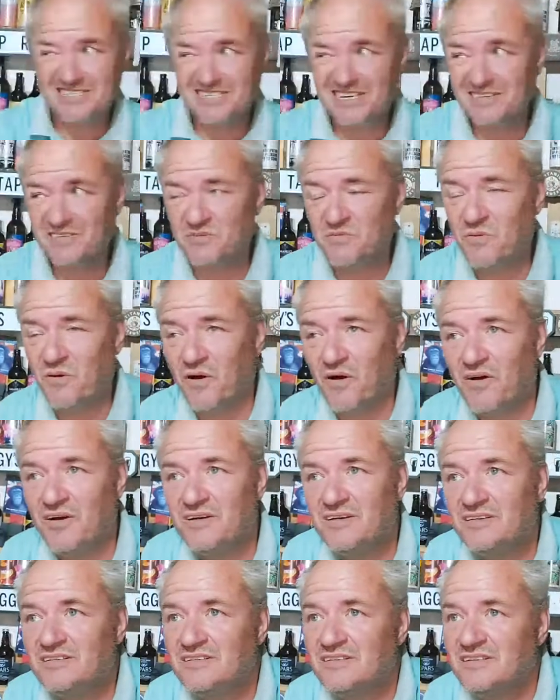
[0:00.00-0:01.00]
Tell you what,
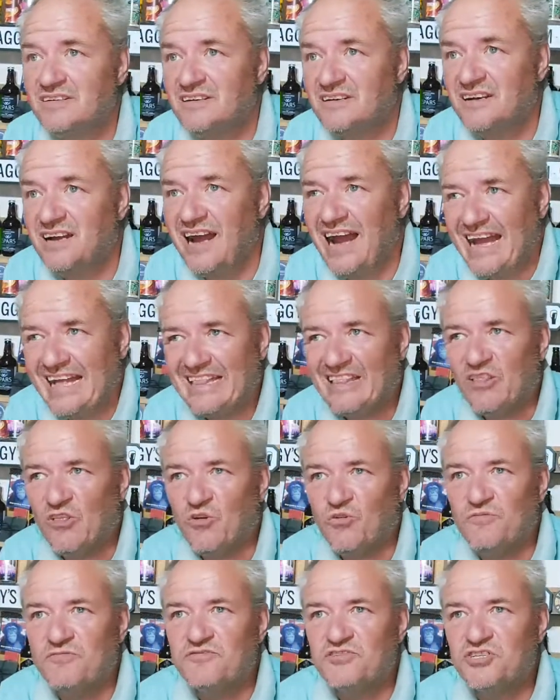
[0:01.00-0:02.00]
I'd
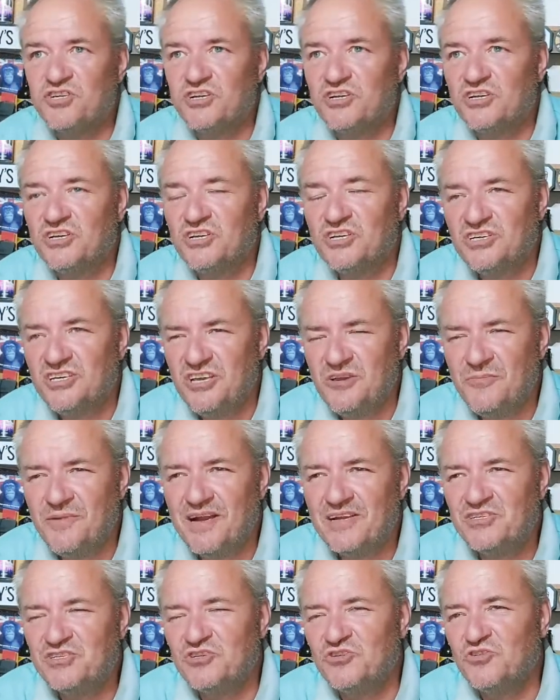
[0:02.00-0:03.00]
love to.
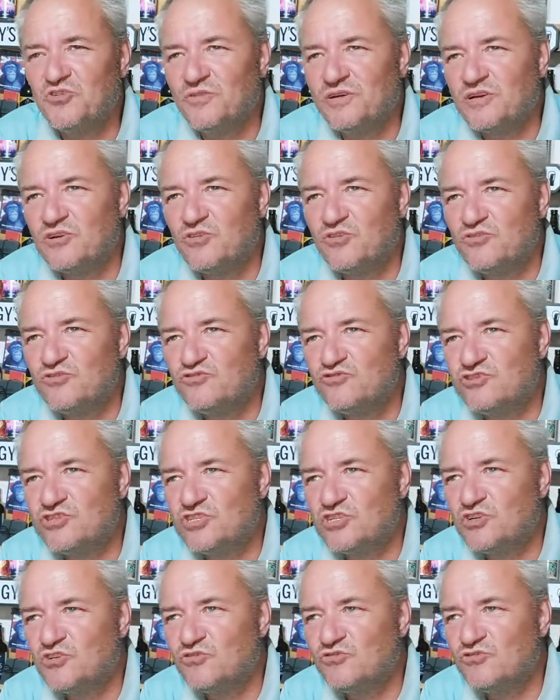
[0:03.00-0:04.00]
Imagine going country
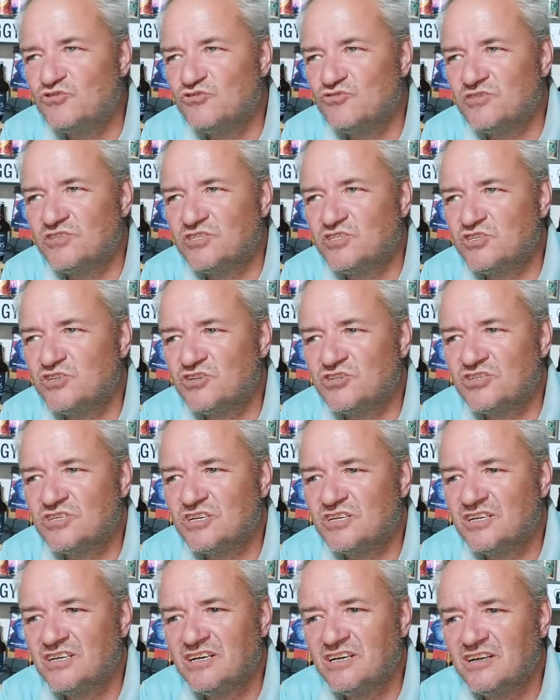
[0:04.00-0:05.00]
to country and just,
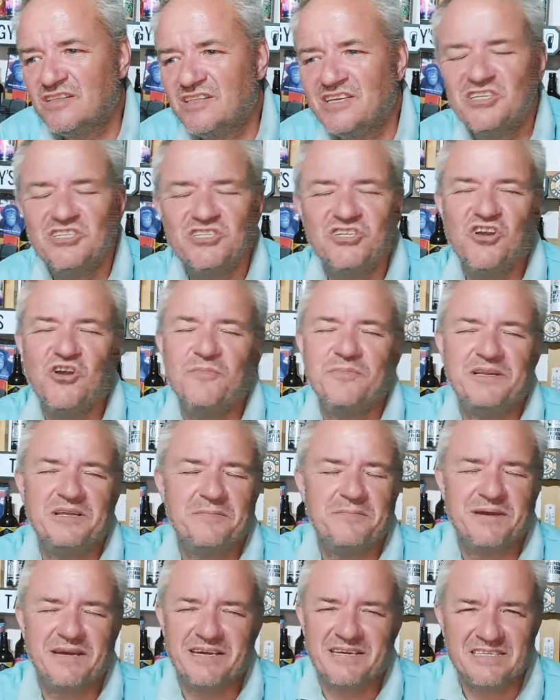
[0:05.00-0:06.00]
there's so many
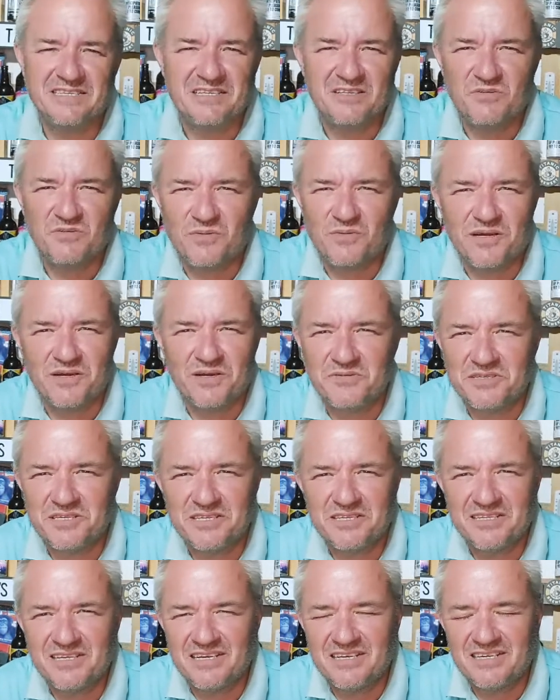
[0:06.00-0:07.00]
beers in the world,
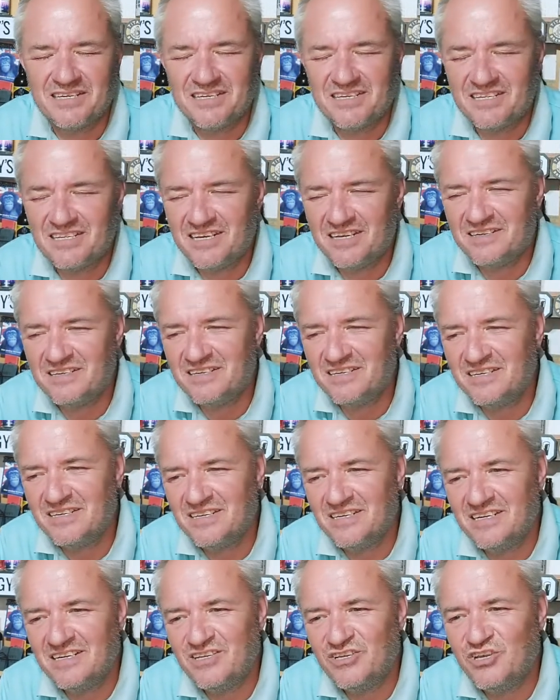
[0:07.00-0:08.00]
isn't there? You know,
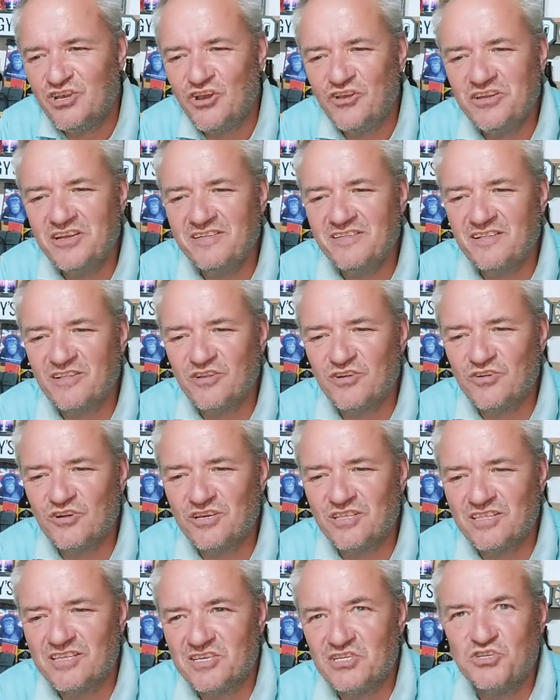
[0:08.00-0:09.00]
you only have to look
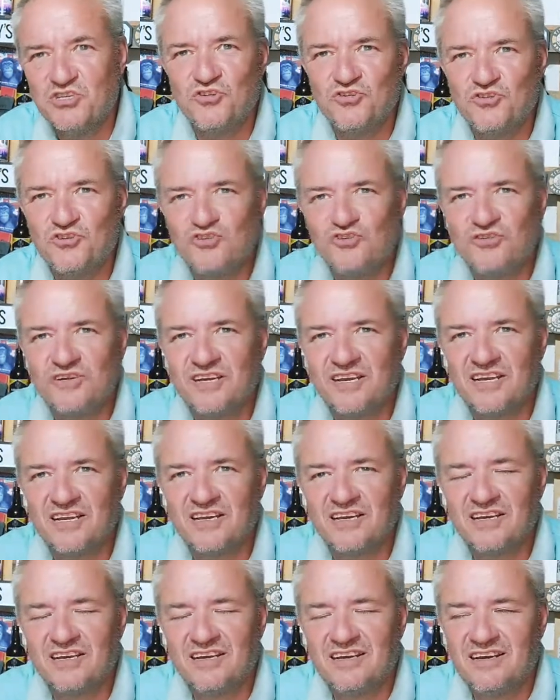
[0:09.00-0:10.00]
at this country,
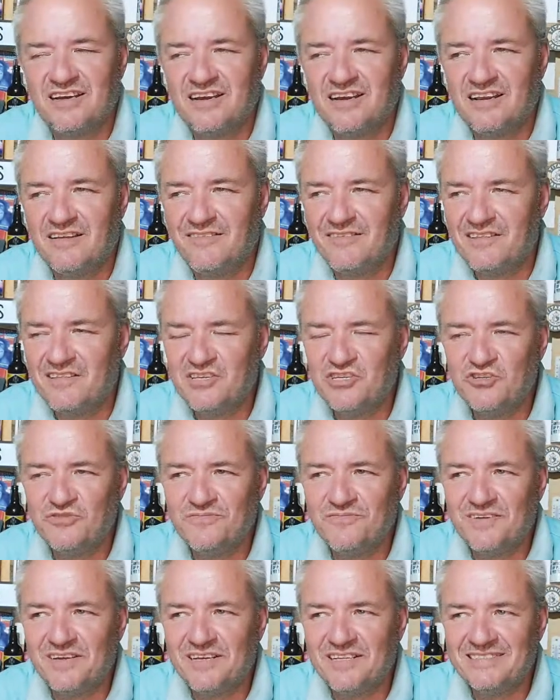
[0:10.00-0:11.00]
and I think there's
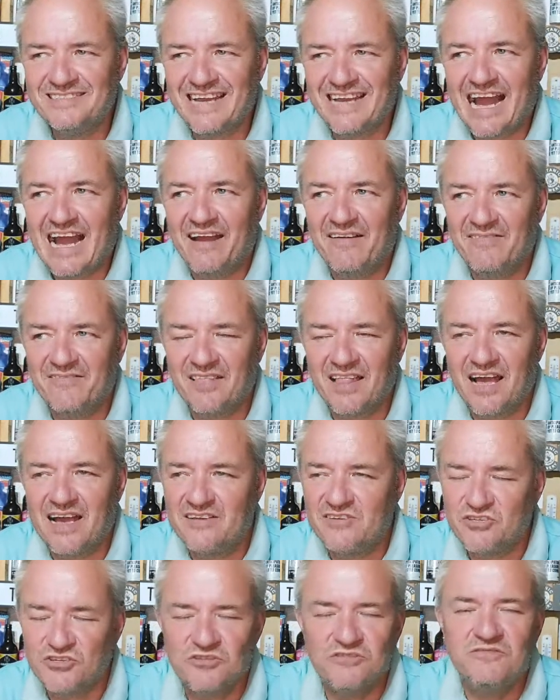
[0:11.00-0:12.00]
something daft like
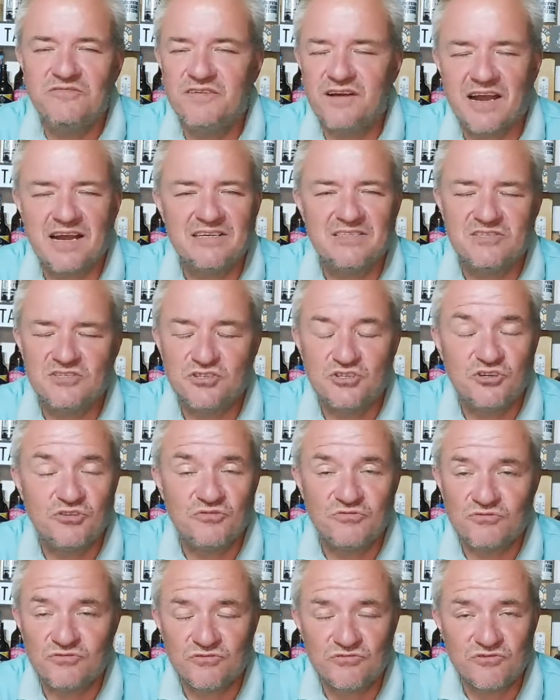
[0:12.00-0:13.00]

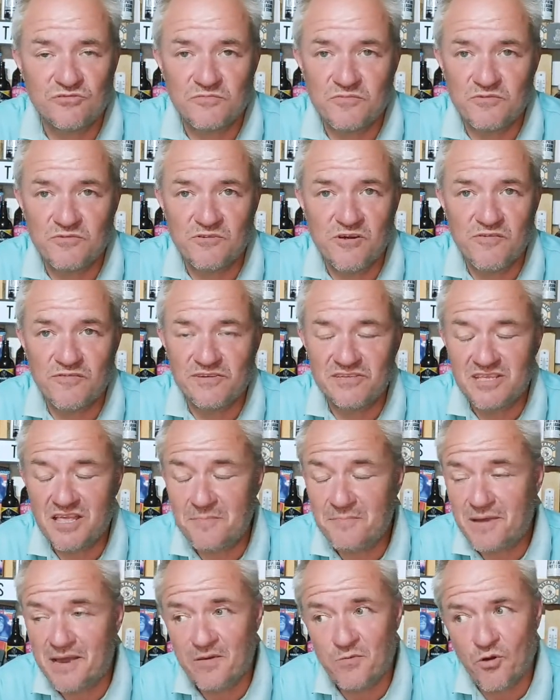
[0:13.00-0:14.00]
2,200 breweries. There
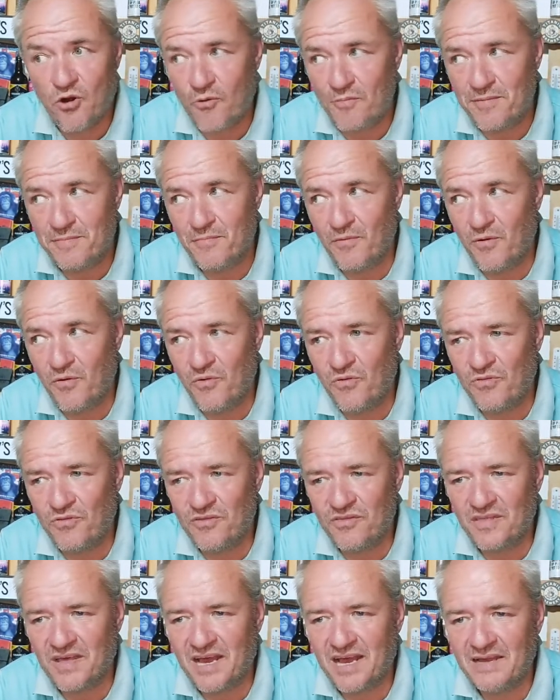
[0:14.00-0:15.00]
may well be more
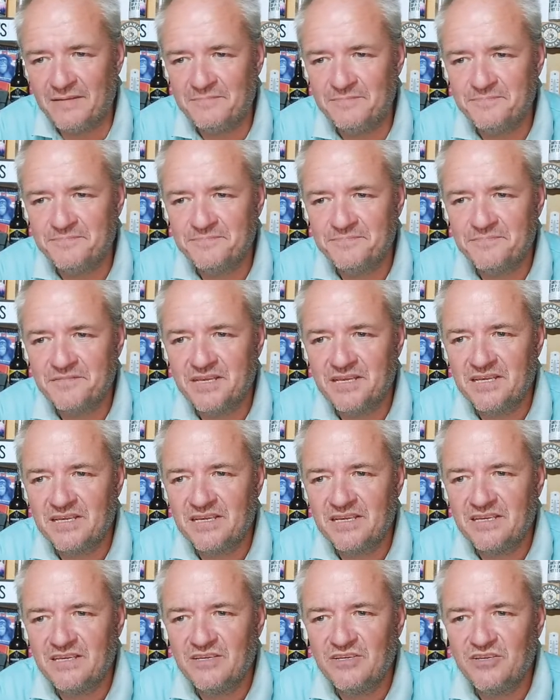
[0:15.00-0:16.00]
than that.
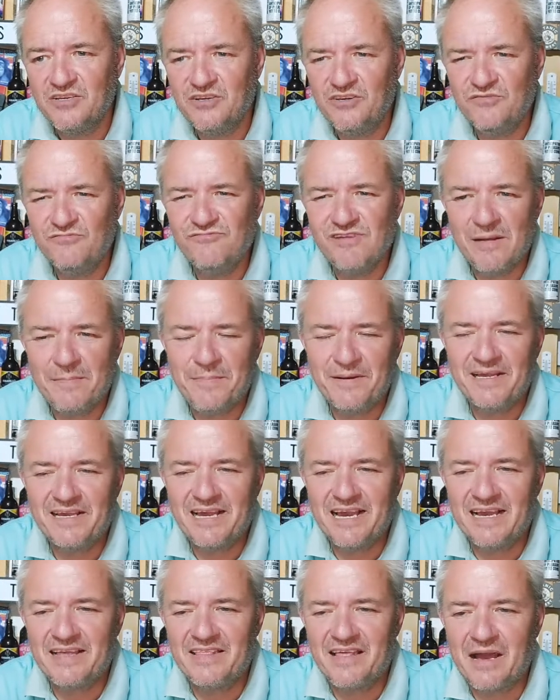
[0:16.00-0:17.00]
You
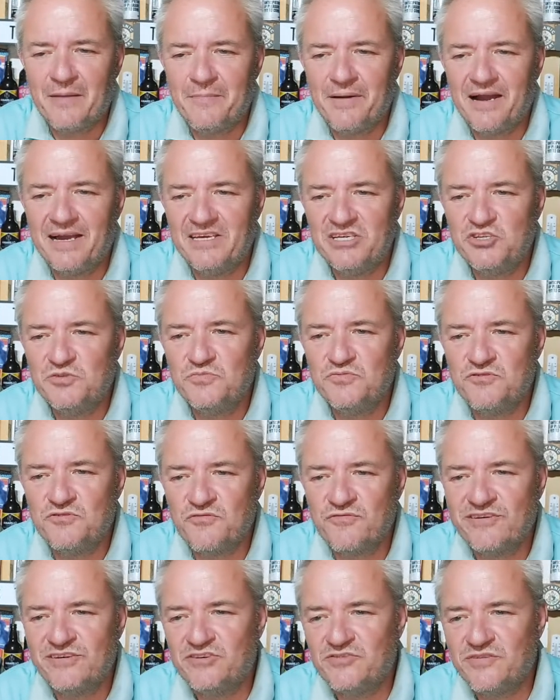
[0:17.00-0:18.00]
replicate that by each
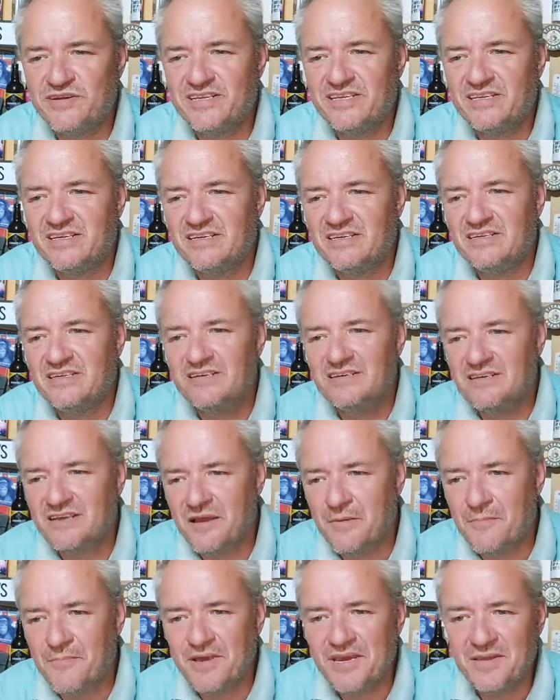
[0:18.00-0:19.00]
brewery doing a
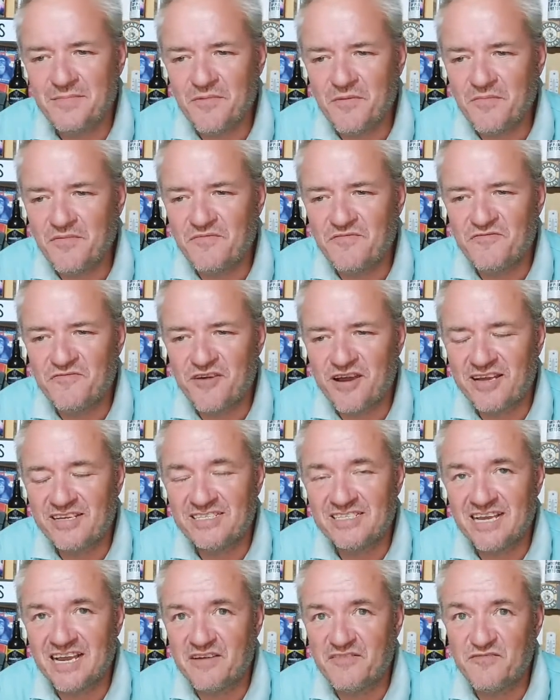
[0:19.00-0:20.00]
minimum of,
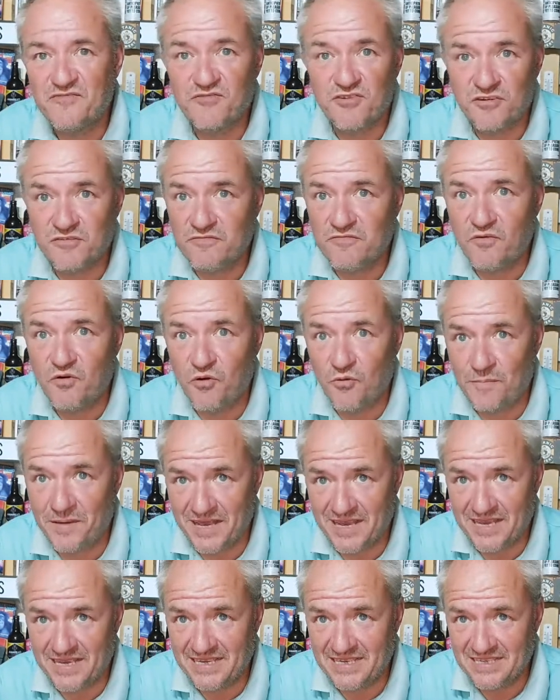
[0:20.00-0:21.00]
say, 3 or 4
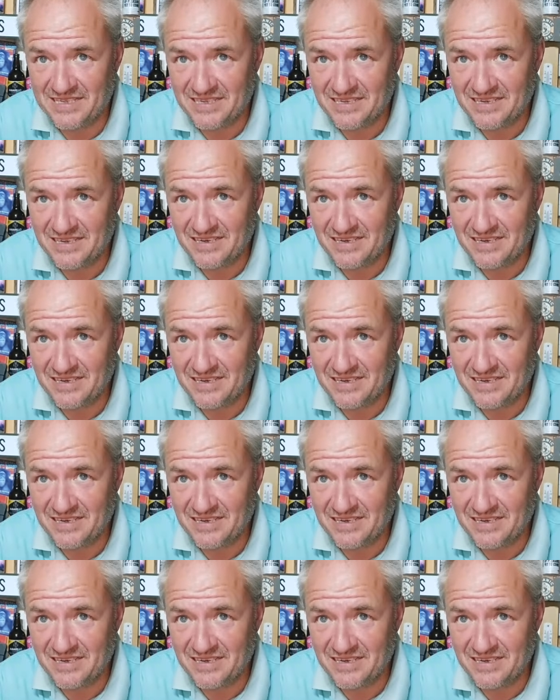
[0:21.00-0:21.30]
beers,